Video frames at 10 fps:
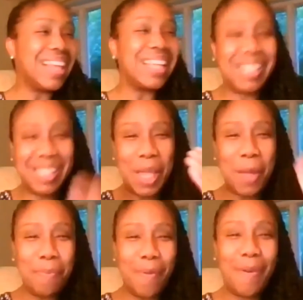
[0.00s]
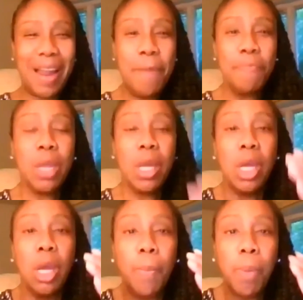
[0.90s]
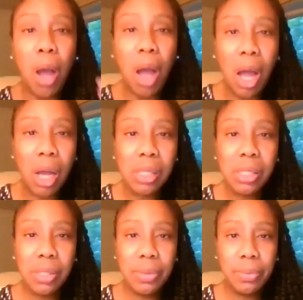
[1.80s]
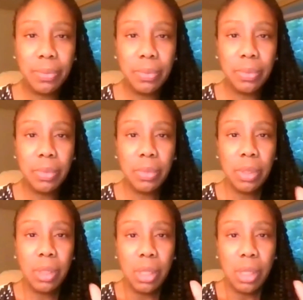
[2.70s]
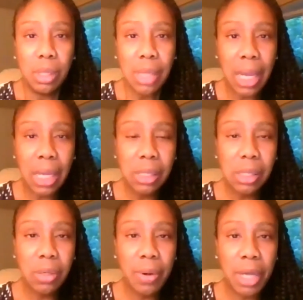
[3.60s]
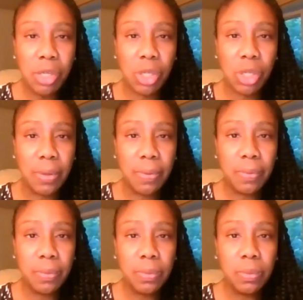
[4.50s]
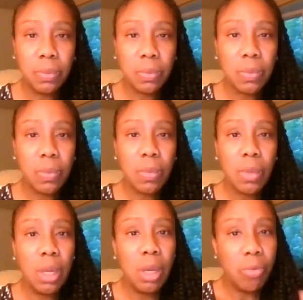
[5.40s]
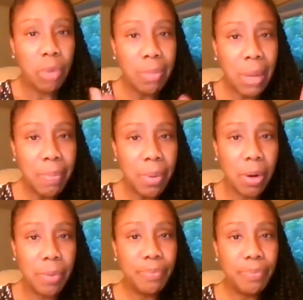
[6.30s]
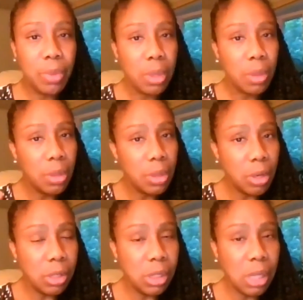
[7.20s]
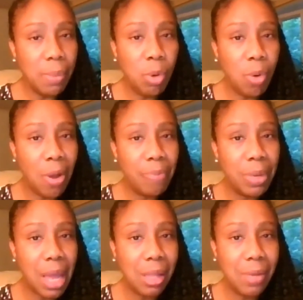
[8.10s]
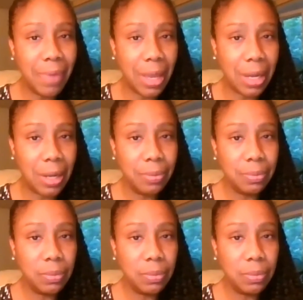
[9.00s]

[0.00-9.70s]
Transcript: that's simple, right? Pause. Take consideration Remember, there are some who have been elevated,